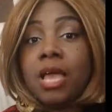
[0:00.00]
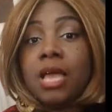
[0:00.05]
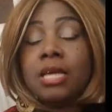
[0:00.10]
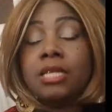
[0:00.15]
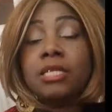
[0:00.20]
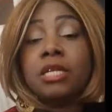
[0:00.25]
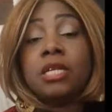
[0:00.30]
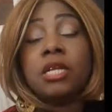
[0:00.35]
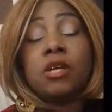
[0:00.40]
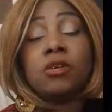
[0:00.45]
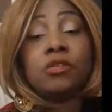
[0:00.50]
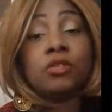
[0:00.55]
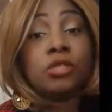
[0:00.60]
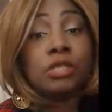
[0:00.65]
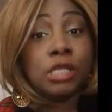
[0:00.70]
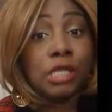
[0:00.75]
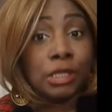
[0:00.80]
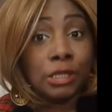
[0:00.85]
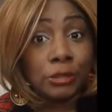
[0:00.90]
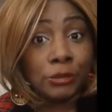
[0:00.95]
Then there's
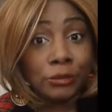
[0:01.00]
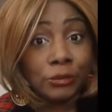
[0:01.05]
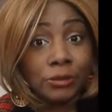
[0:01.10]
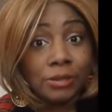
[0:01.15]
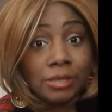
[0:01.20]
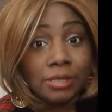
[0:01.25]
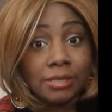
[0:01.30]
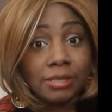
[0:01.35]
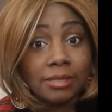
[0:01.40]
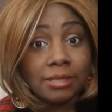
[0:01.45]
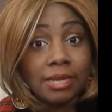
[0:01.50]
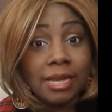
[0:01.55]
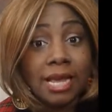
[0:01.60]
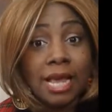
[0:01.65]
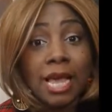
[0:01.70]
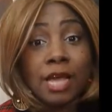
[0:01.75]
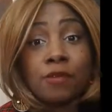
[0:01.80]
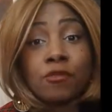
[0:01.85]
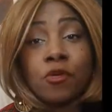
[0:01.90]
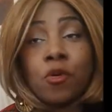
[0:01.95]
Dillard's.
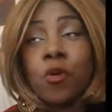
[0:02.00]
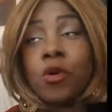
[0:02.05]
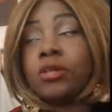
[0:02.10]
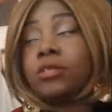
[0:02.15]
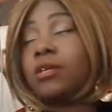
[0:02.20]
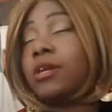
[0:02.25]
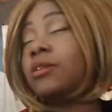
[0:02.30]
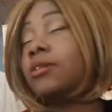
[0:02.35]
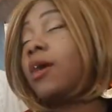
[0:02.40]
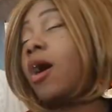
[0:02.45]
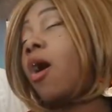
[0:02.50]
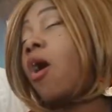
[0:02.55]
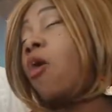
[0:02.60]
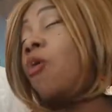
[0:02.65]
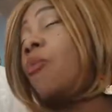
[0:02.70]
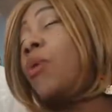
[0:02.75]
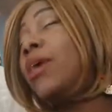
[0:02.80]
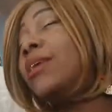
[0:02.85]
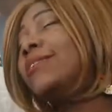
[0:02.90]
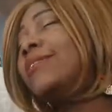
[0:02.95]
And of course, there's
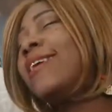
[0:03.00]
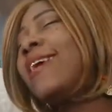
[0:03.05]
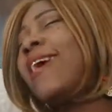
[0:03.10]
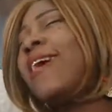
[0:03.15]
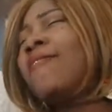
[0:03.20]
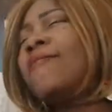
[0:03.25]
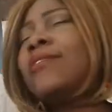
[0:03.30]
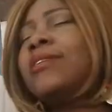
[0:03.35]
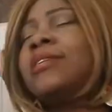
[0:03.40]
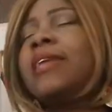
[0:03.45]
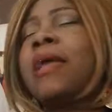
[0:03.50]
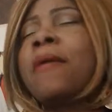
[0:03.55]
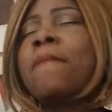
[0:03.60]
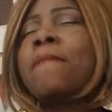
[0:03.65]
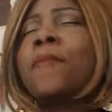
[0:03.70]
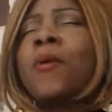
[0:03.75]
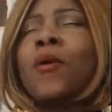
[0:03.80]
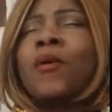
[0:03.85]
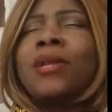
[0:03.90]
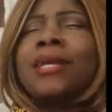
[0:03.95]
always the everyday
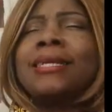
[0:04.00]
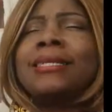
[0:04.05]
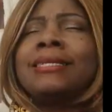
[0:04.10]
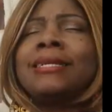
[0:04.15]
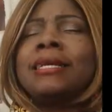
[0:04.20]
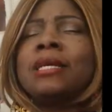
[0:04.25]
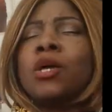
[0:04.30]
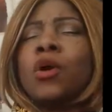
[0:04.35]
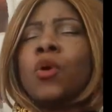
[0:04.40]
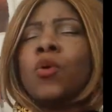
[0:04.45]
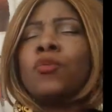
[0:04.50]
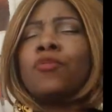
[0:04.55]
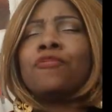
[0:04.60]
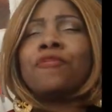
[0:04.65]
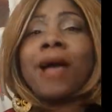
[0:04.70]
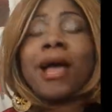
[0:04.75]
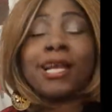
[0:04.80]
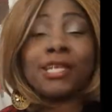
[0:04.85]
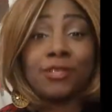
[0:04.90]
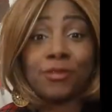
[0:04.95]
Burlington Coat
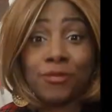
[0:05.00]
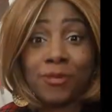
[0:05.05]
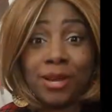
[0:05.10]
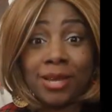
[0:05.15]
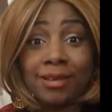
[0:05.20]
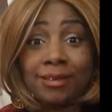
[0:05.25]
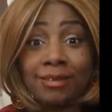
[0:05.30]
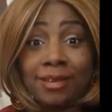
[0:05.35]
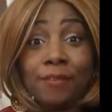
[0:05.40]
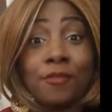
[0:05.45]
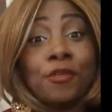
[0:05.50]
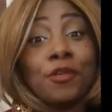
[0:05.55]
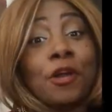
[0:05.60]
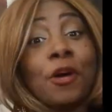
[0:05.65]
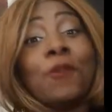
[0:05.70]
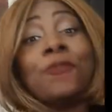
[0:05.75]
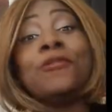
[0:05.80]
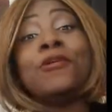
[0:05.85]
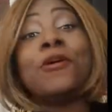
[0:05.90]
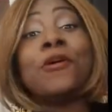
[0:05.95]
Factory. If you
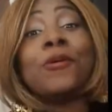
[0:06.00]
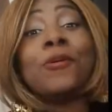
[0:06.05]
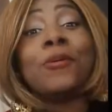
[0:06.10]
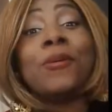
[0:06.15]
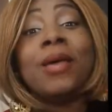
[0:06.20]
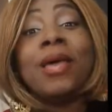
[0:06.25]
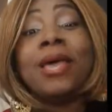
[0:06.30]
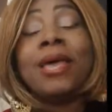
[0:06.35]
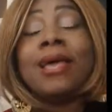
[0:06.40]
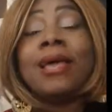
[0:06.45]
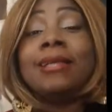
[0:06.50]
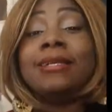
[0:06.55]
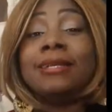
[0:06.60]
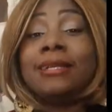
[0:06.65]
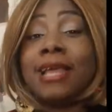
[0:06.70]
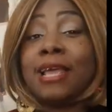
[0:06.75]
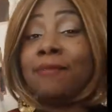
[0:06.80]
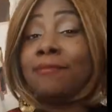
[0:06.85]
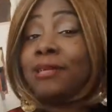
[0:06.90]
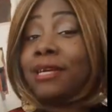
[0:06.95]
don't know, the
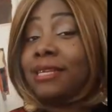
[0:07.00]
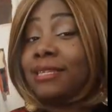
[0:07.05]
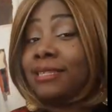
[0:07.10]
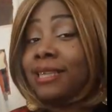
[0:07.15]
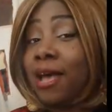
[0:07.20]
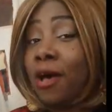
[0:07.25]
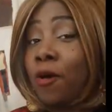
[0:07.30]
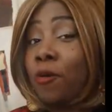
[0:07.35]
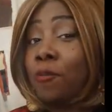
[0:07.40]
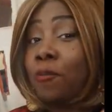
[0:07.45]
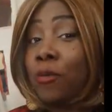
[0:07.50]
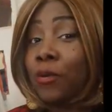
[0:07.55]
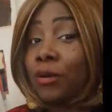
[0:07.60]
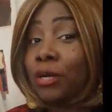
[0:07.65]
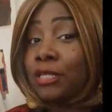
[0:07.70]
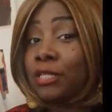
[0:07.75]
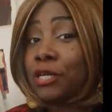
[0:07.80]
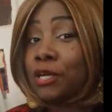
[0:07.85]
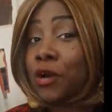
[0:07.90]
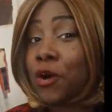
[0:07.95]
name does sound
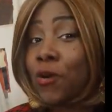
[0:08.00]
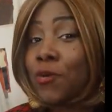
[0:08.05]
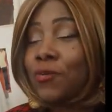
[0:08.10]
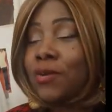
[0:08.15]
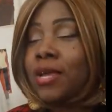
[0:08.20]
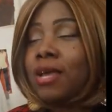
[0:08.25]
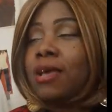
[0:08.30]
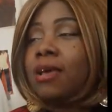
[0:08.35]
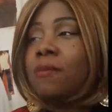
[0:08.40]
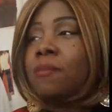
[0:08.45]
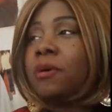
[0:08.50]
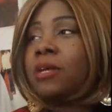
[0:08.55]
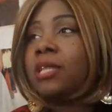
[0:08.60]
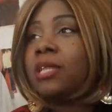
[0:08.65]
Burlington Coat, but a